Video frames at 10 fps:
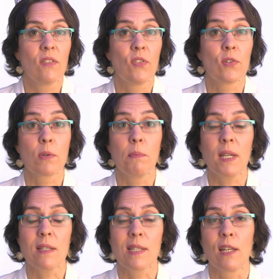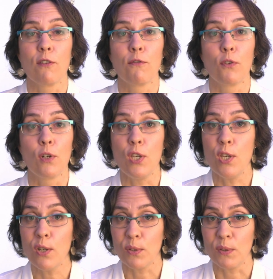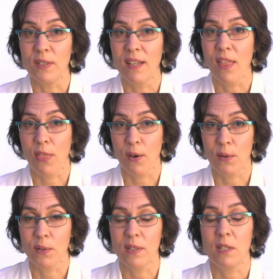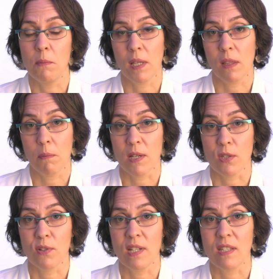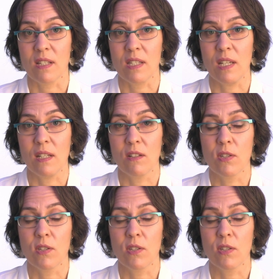There's a big incentive for you, though, to make the pessary succeed.